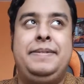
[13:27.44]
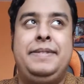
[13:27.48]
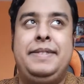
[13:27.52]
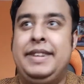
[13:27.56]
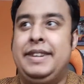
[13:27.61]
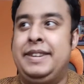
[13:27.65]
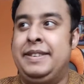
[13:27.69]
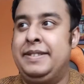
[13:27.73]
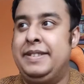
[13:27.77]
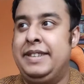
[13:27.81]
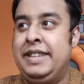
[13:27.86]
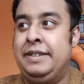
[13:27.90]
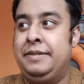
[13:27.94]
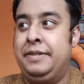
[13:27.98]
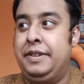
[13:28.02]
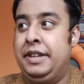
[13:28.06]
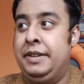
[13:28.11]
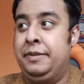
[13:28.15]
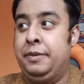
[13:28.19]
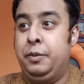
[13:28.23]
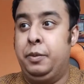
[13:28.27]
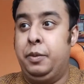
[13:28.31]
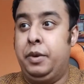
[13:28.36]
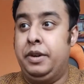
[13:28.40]
No,
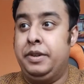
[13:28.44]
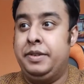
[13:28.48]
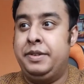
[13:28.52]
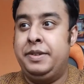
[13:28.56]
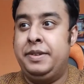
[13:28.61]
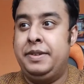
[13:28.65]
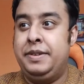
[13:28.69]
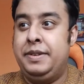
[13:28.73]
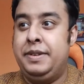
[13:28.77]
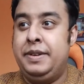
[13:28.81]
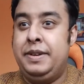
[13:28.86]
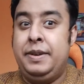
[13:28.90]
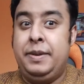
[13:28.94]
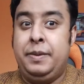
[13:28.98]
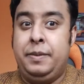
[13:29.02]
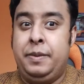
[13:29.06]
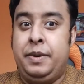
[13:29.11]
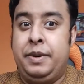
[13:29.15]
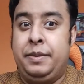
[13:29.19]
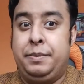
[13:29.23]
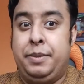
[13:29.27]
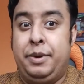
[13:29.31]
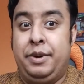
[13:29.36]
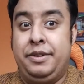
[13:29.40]
even worse.
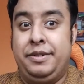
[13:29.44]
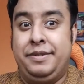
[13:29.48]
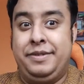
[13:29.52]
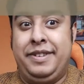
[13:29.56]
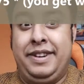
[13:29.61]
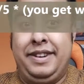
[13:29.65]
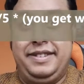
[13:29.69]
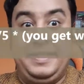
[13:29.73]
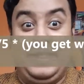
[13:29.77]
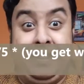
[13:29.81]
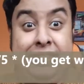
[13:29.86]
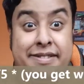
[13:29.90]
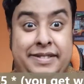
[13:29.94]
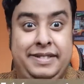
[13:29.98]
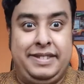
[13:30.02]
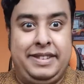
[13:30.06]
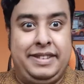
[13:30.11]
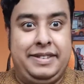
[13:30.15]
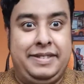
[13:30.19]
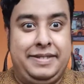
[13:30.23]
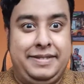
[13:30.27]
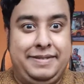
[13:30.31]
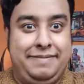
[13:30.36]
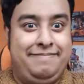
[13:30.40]
1.5 out of
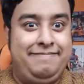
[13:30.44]
5.